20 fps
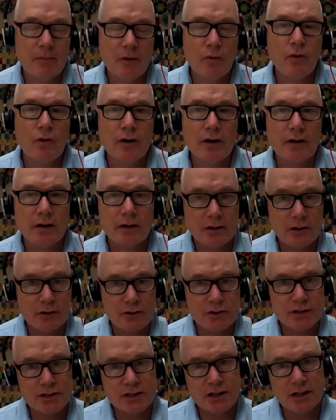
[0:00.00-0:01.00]
um, or you're
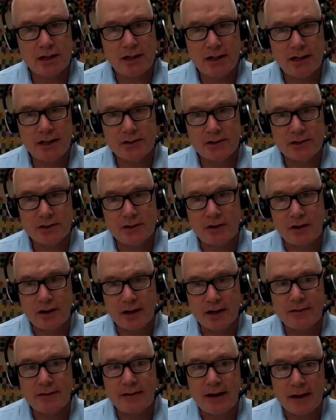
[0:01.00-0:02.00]
just going to need to
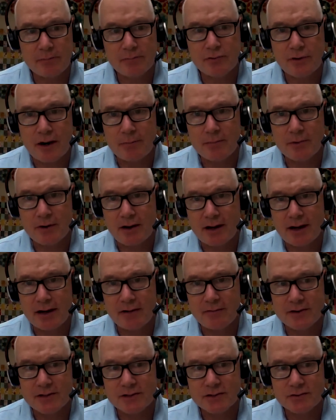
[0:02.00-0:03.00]
target that proper high
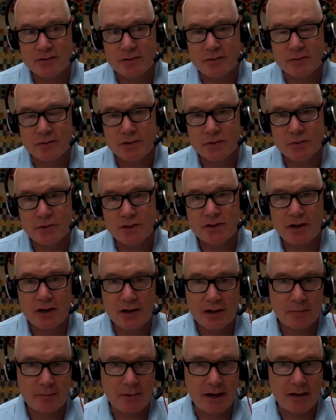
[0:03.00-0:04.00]
risk group because we
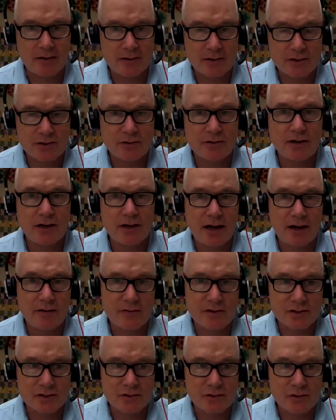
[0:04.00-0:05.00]
talk about certain high
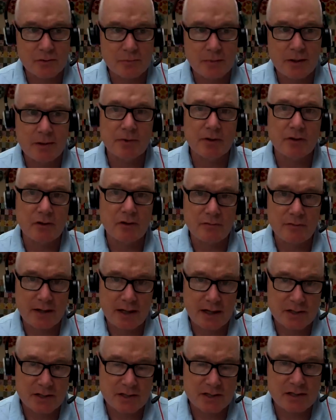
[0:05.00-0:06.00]
risk group people over
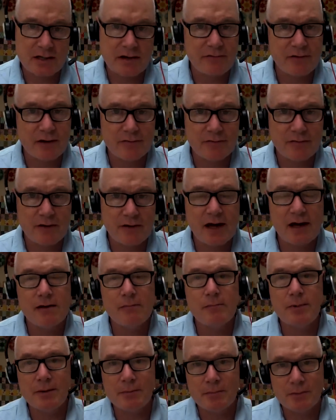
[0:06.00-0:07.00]
the age of
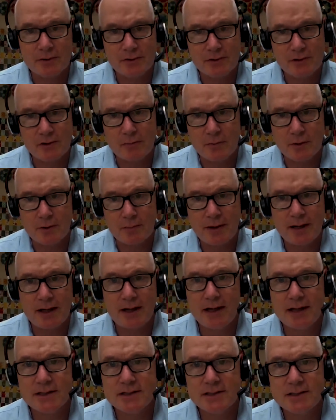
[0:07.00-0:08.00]
75, people with
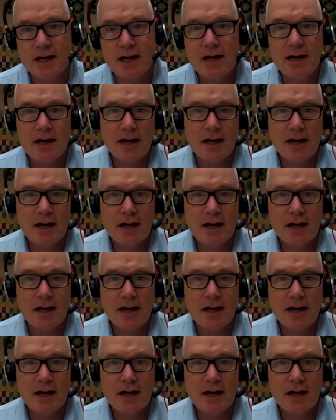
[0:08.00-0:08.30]
comorbidities.